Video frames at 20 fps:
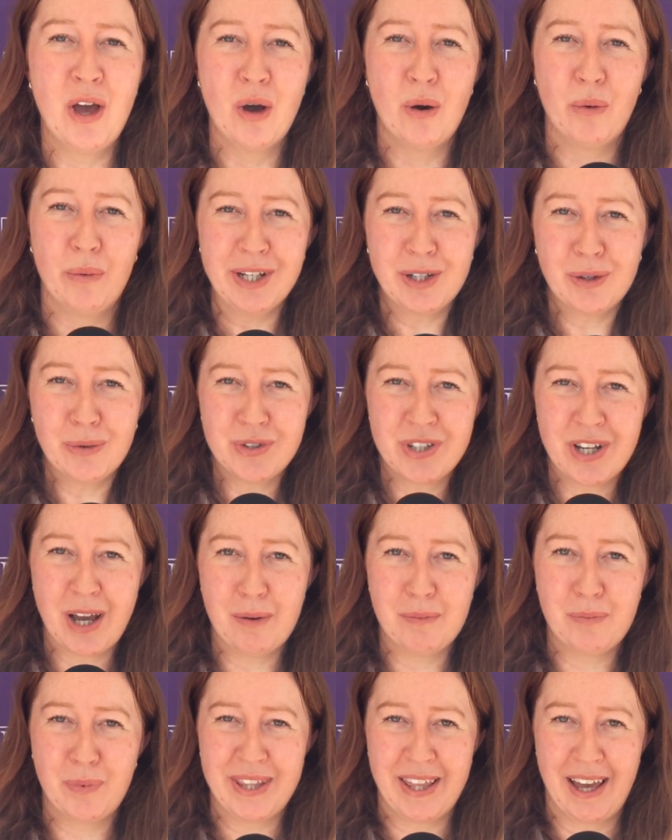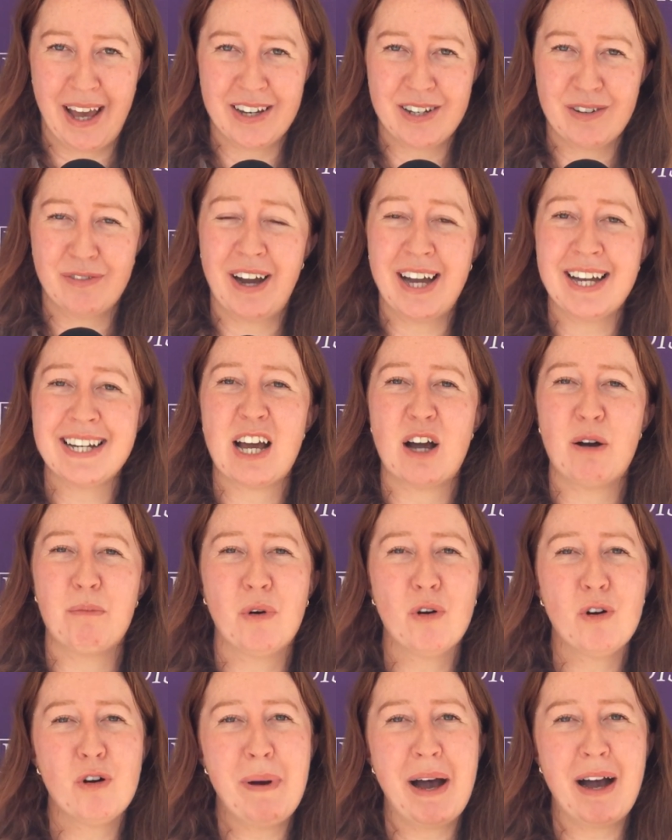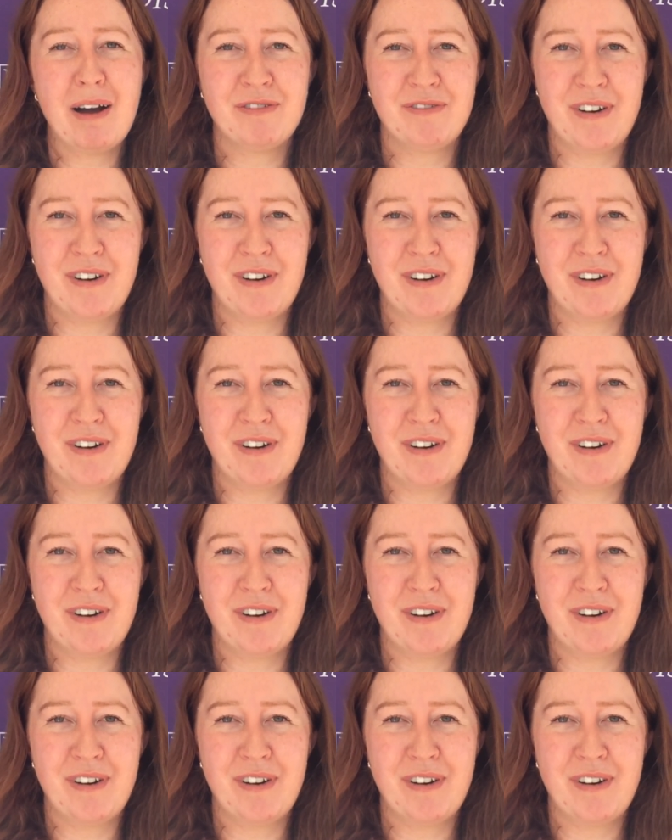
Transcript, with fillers: We caught up with her to find out more about